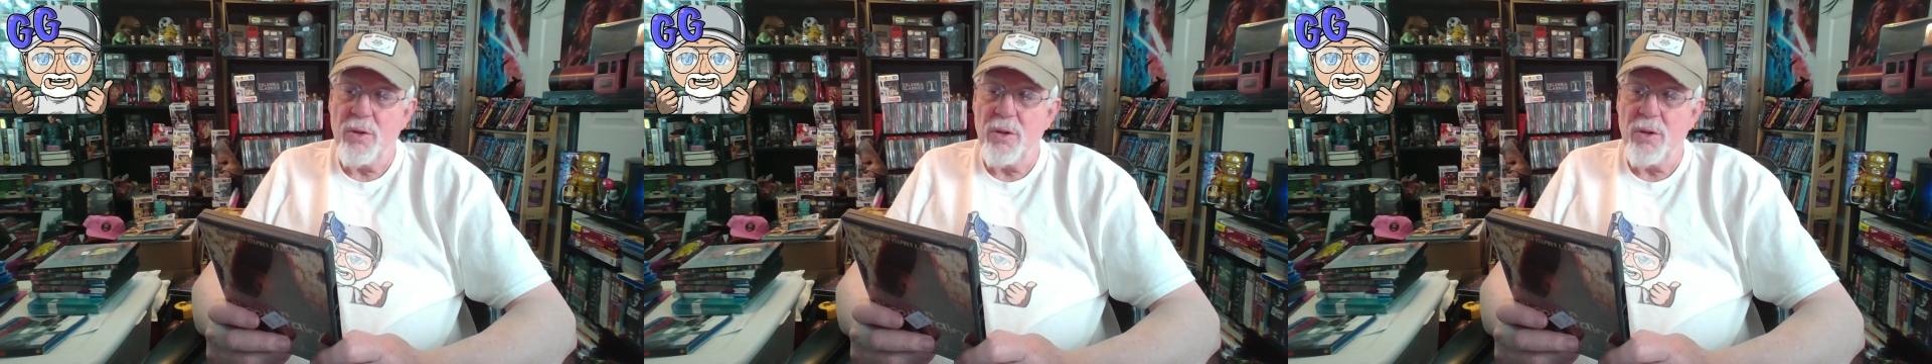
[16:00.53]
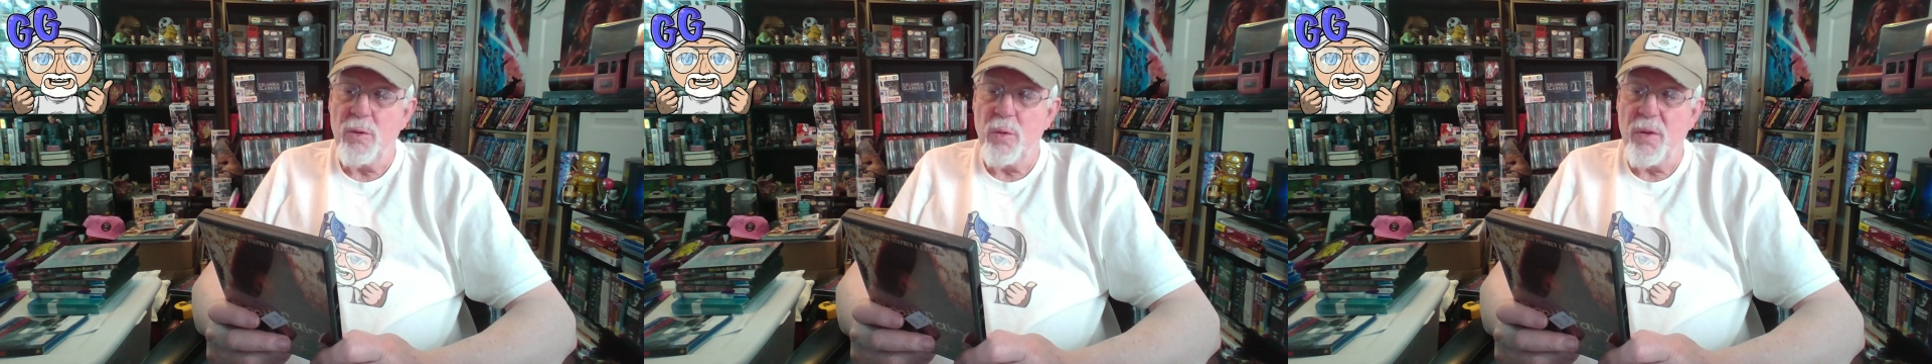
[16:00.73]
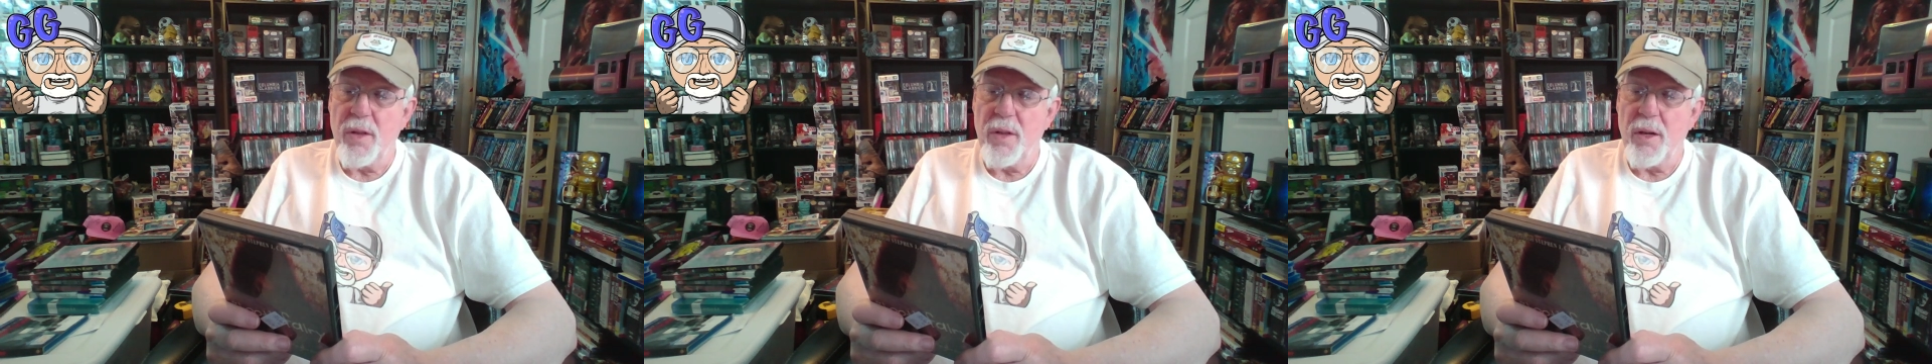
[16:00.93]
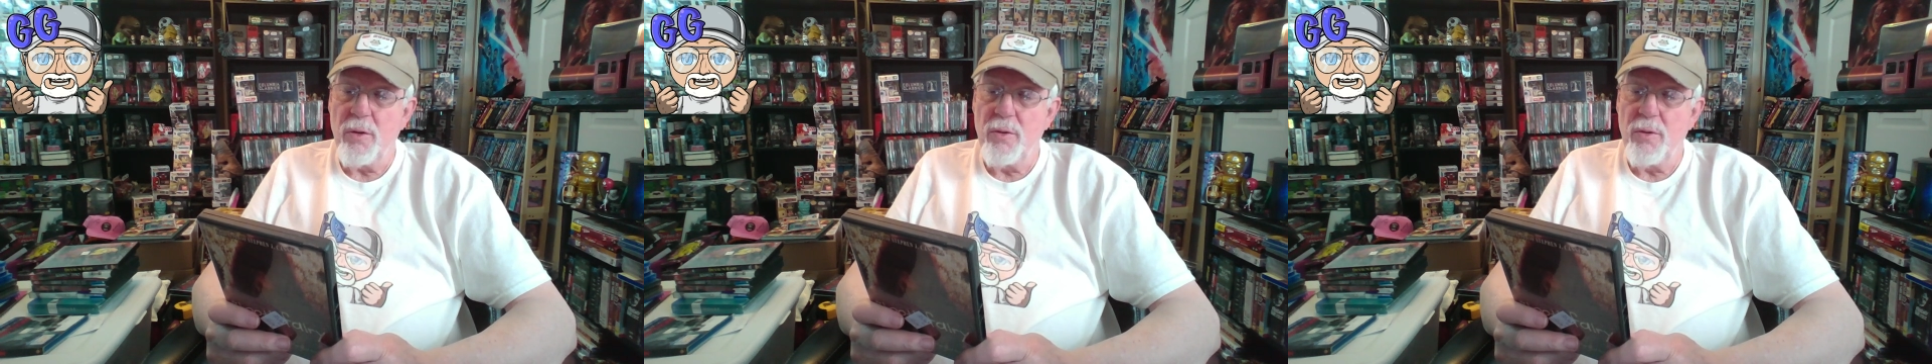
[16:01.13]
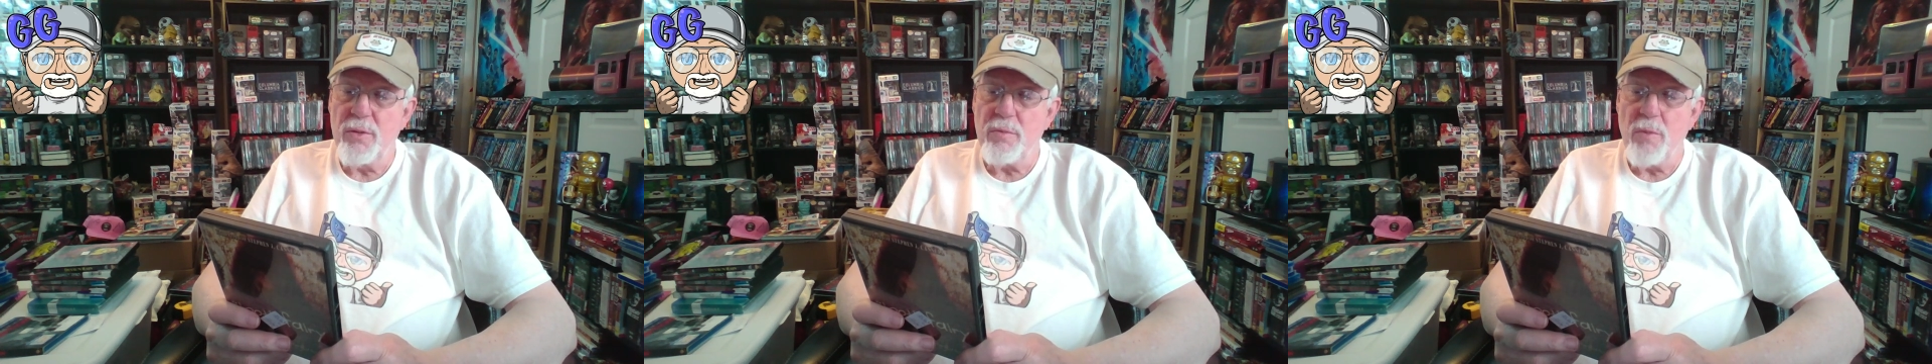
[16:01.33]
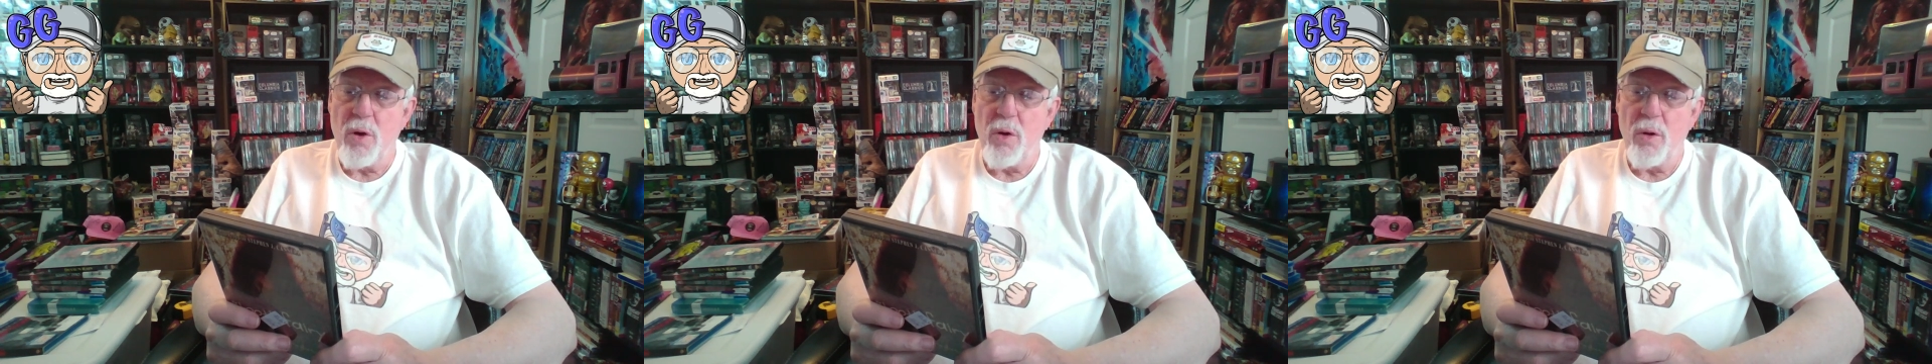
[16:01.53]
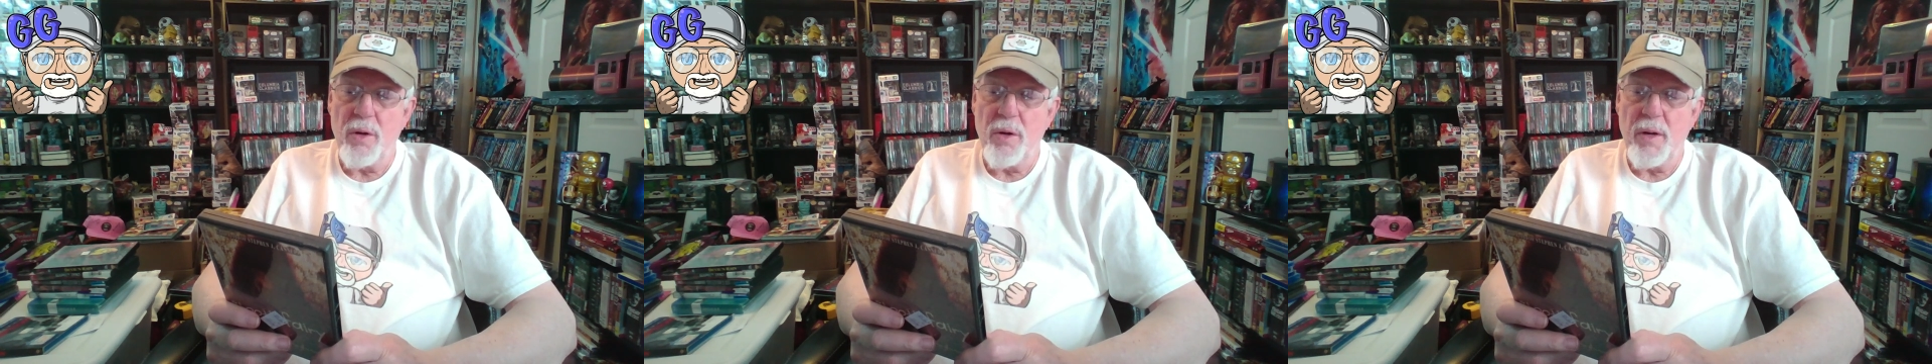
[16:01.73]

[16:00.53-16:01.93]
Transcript: girl with a loose molar